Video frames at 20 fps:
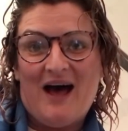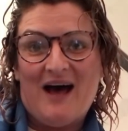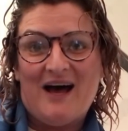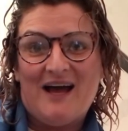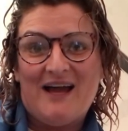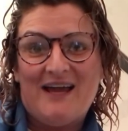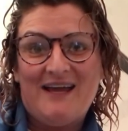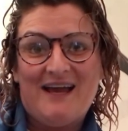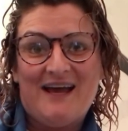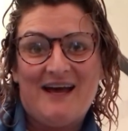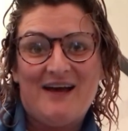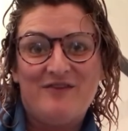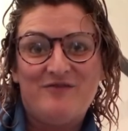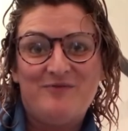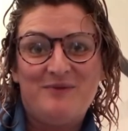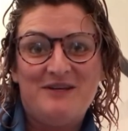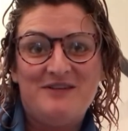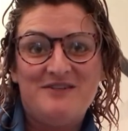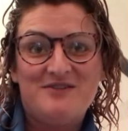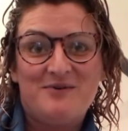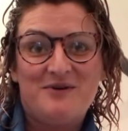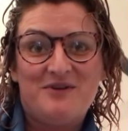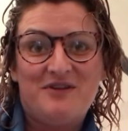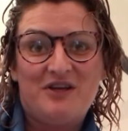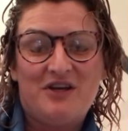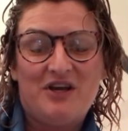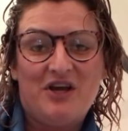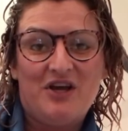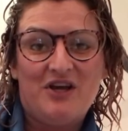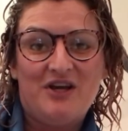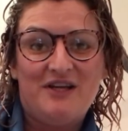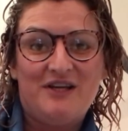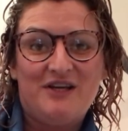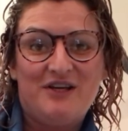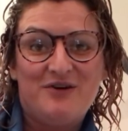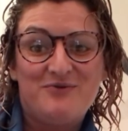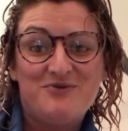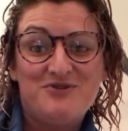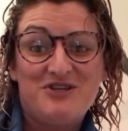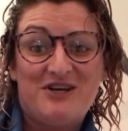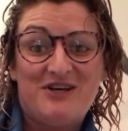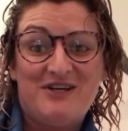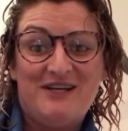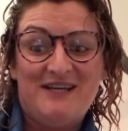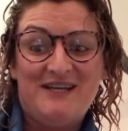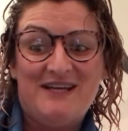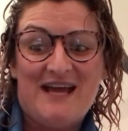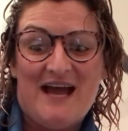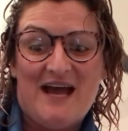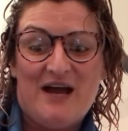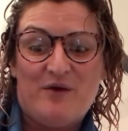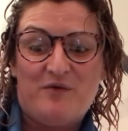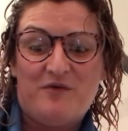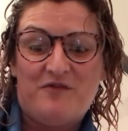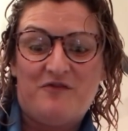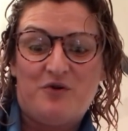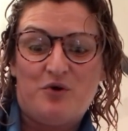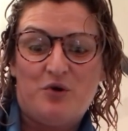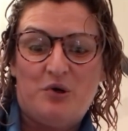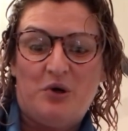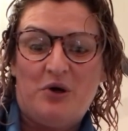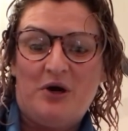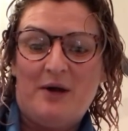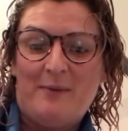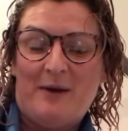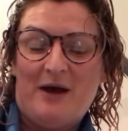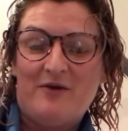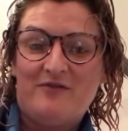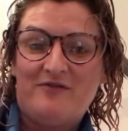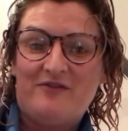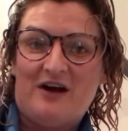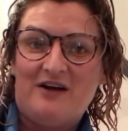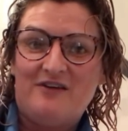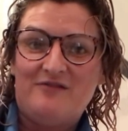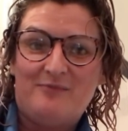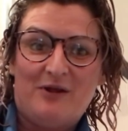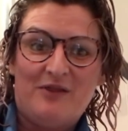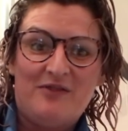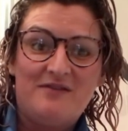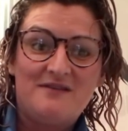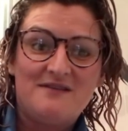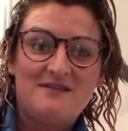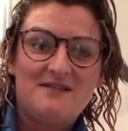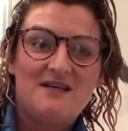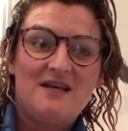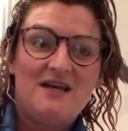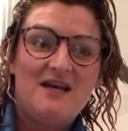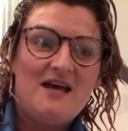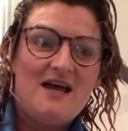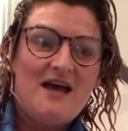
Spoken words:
I have been doing the curly girl journey now for about 5 months,